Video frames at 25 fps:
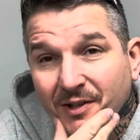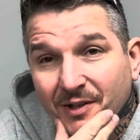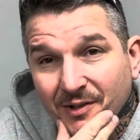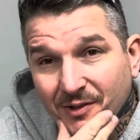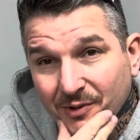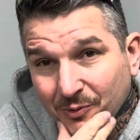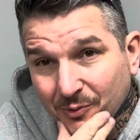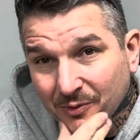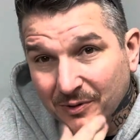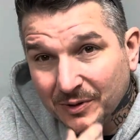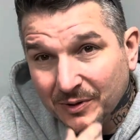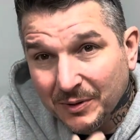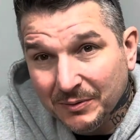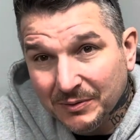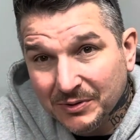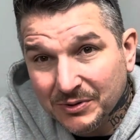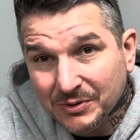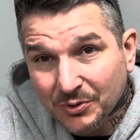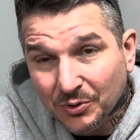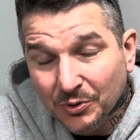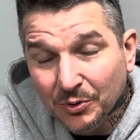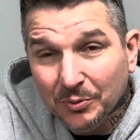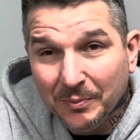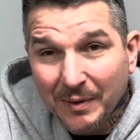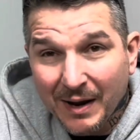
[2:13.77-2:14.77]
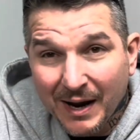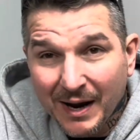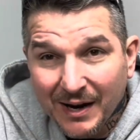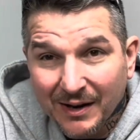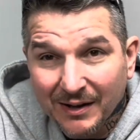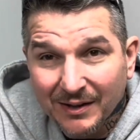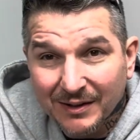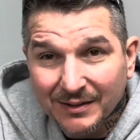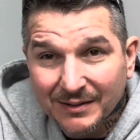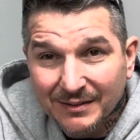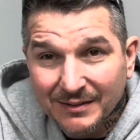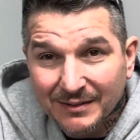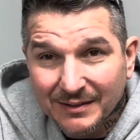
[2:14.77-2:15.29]
doing the school
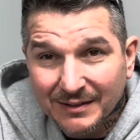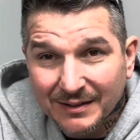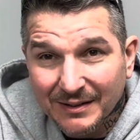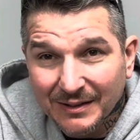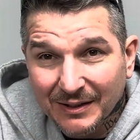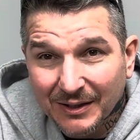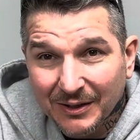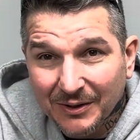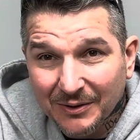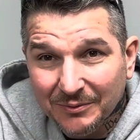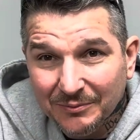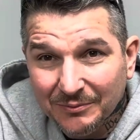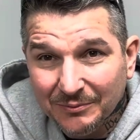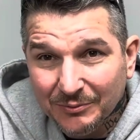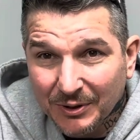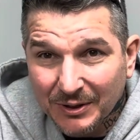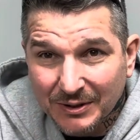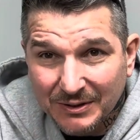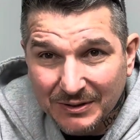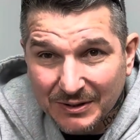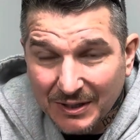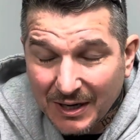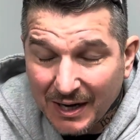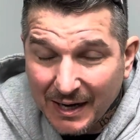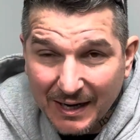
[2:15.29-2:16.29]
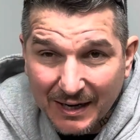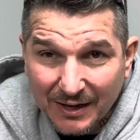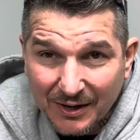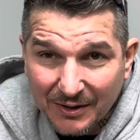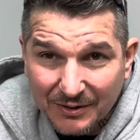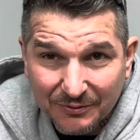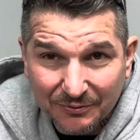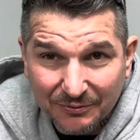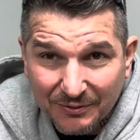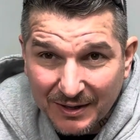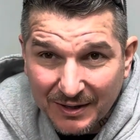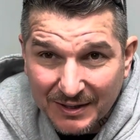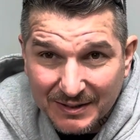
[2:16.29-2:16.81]
mile, you know, whereas I had other
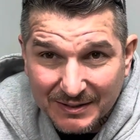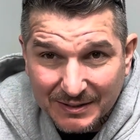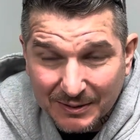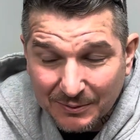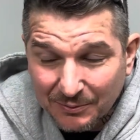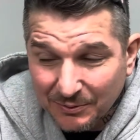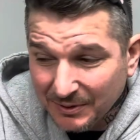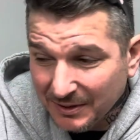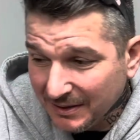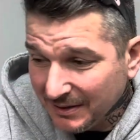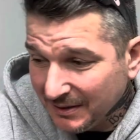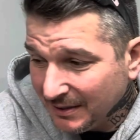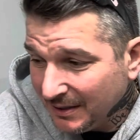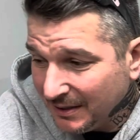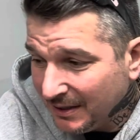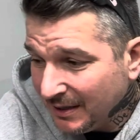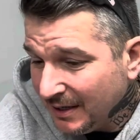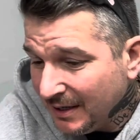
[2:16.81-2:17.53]
friends that were in